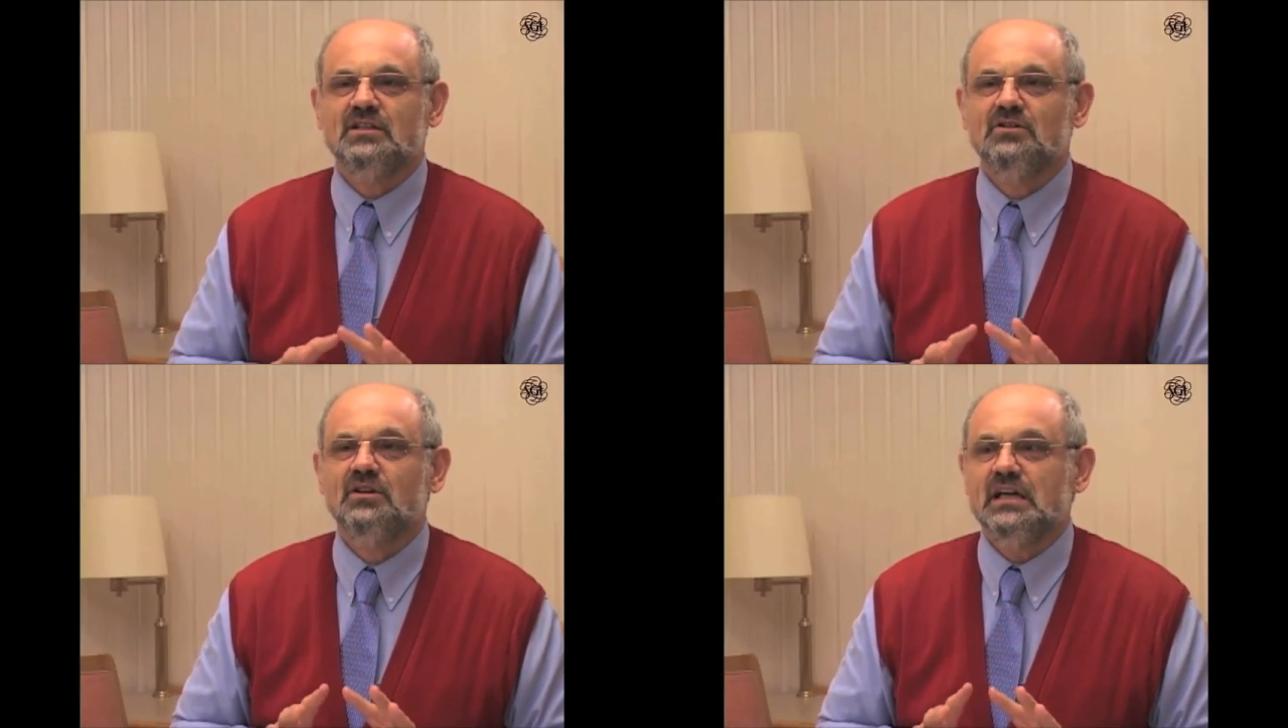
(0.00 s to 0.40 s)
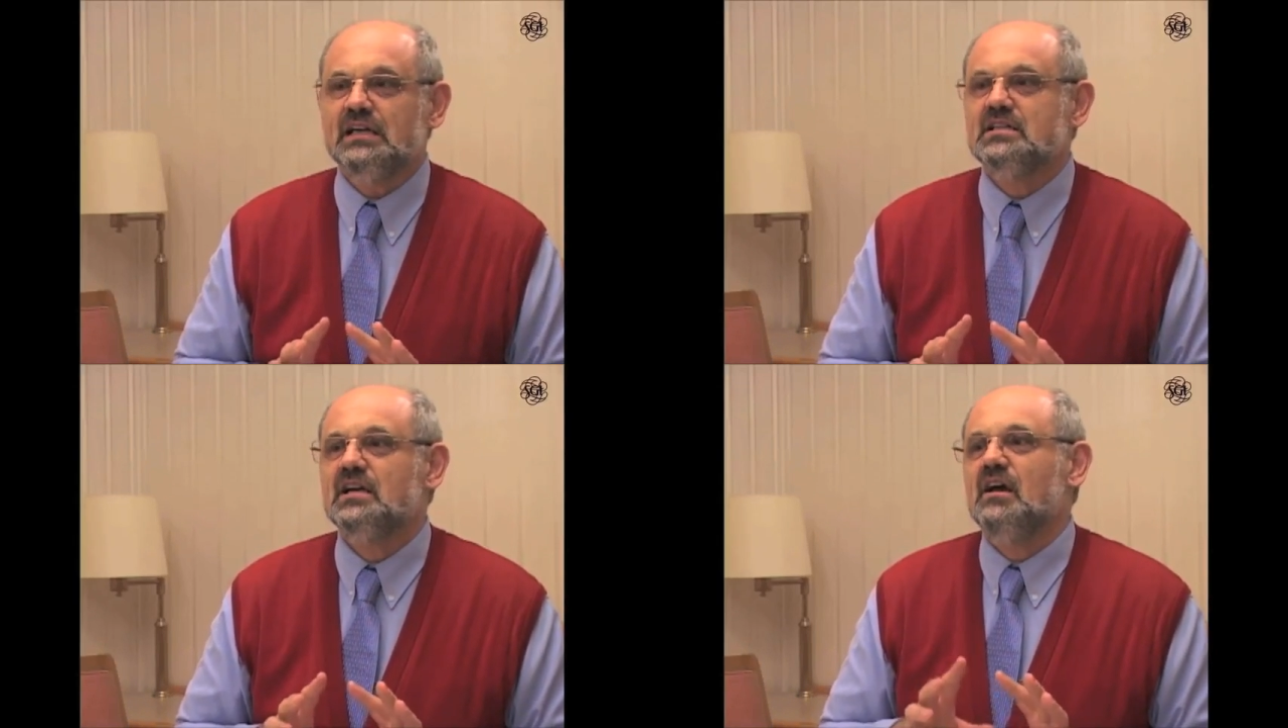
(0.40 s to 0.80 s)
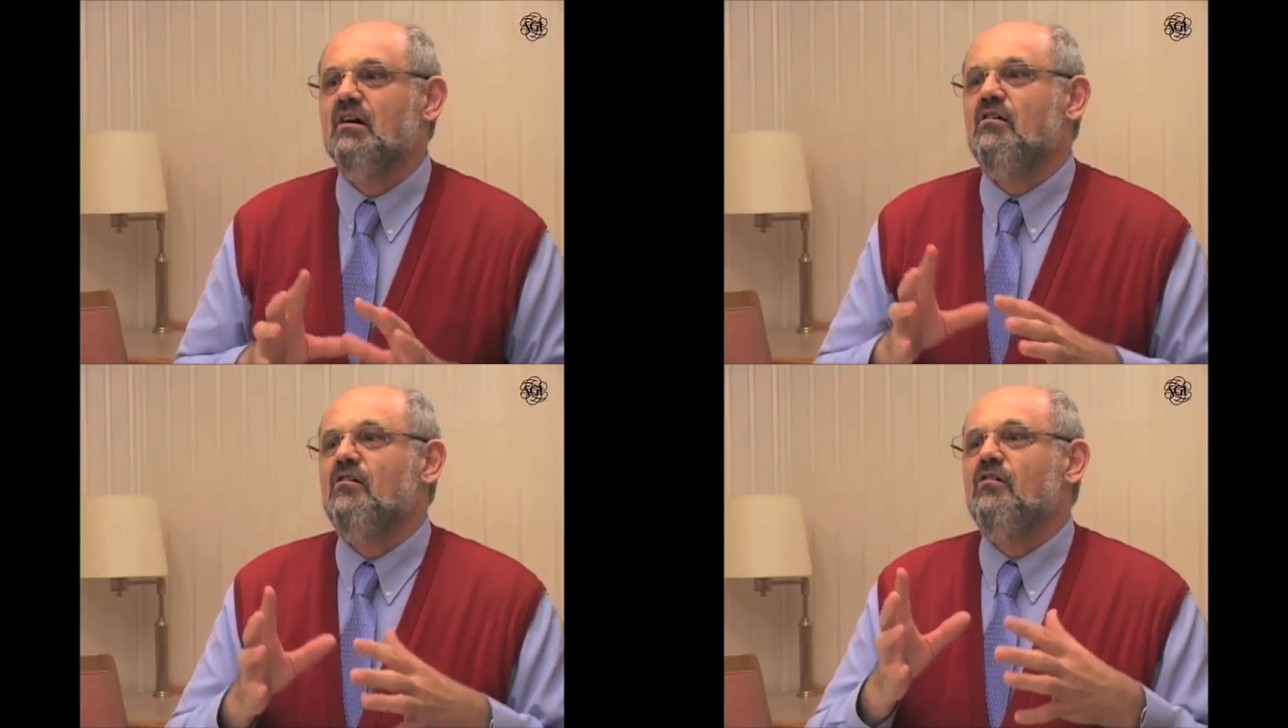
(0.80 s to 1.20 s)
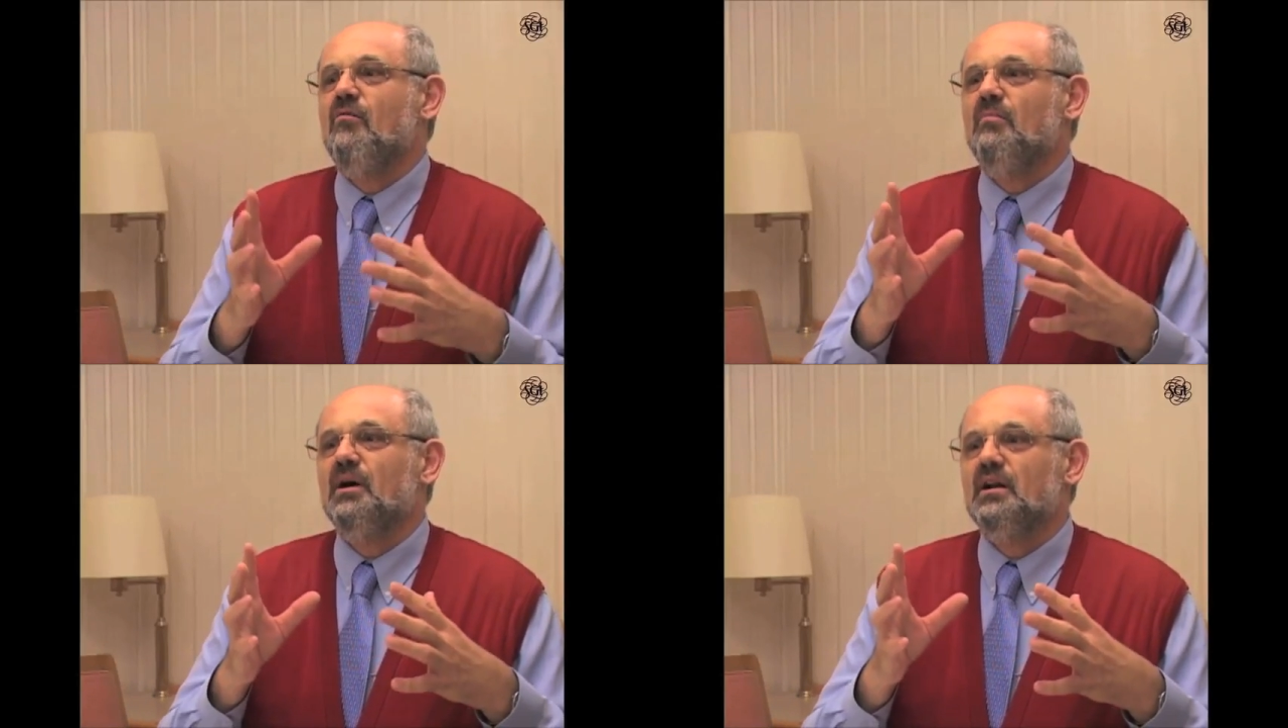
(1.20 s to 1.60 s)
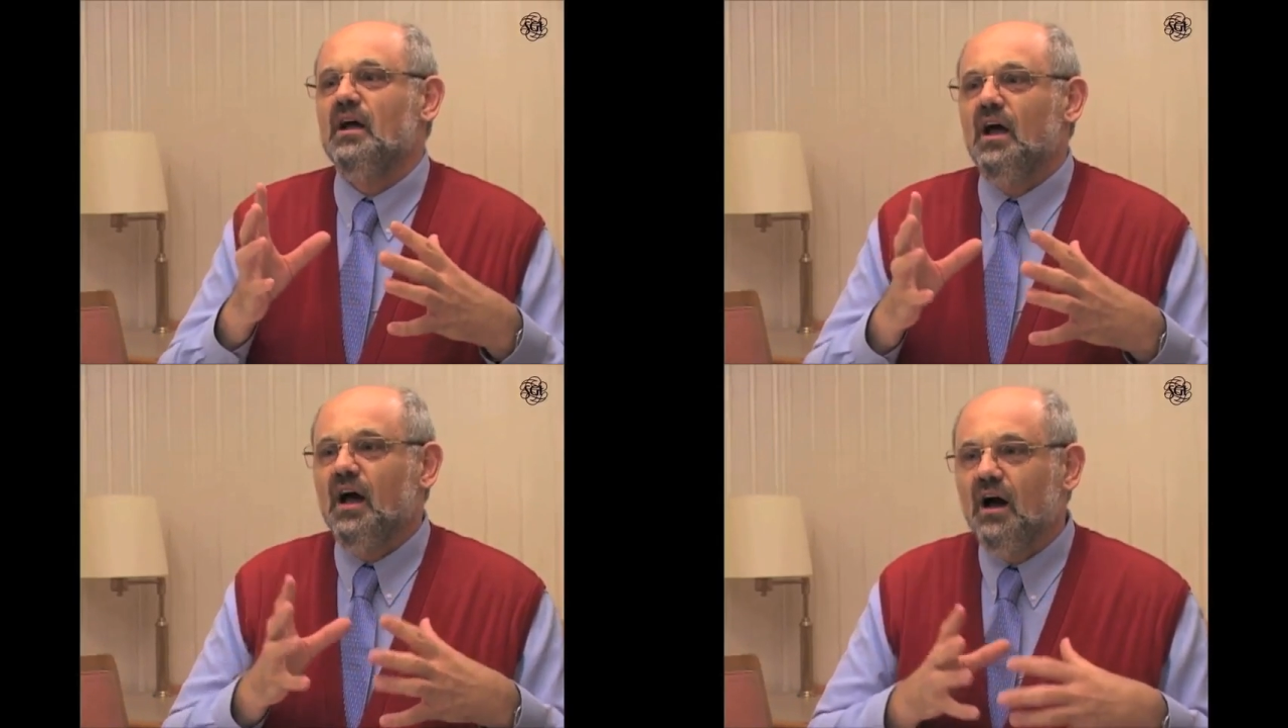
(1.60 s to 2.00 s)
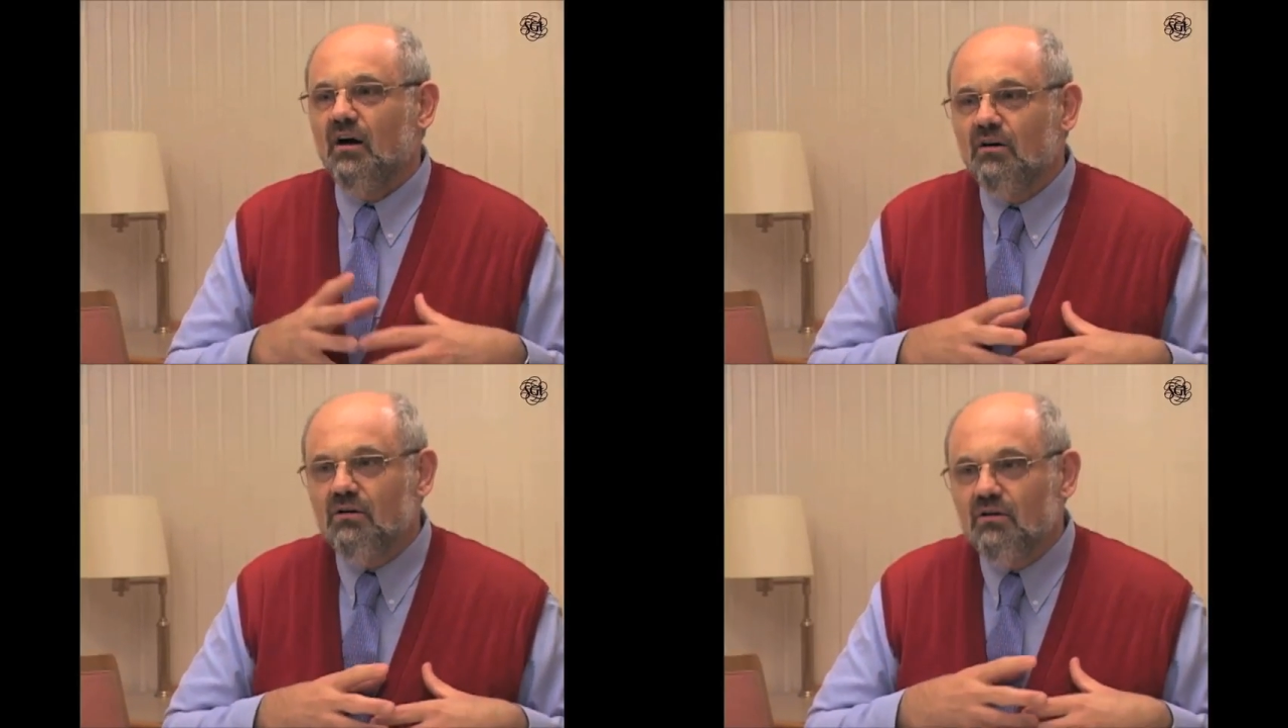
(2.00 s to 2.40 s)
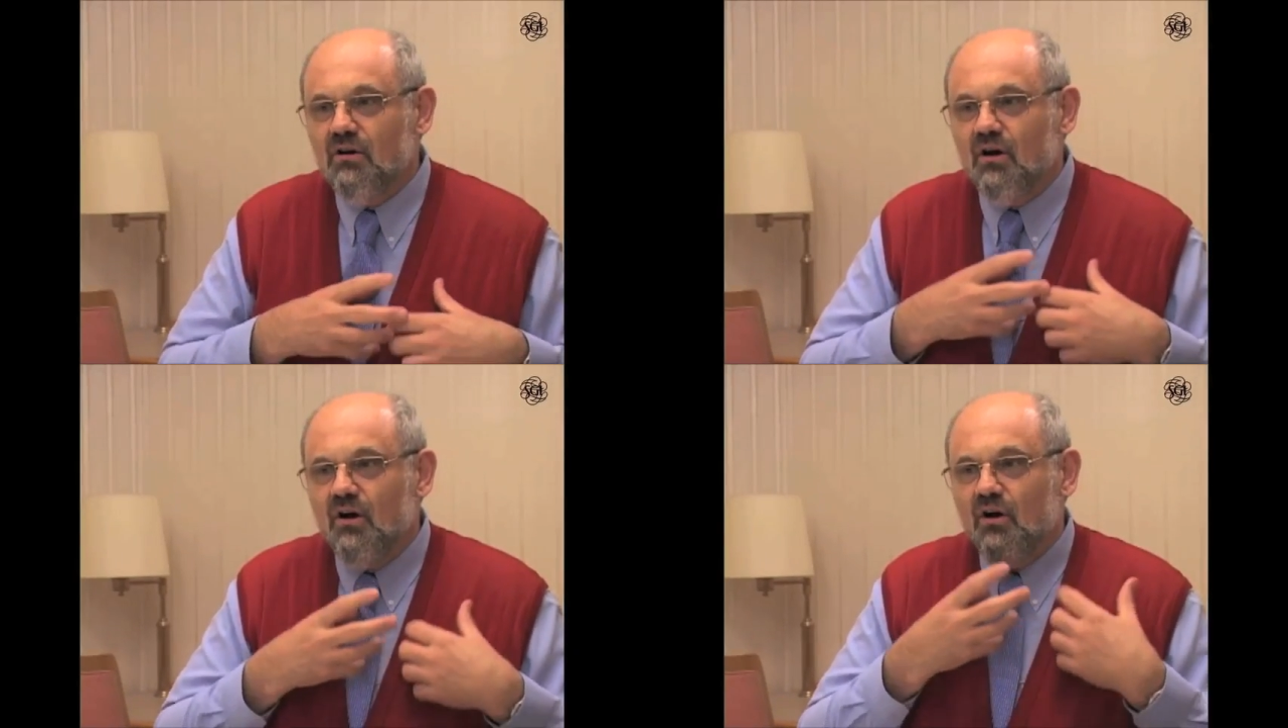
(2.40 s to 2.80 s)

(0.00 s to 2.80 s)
in knowledge, but how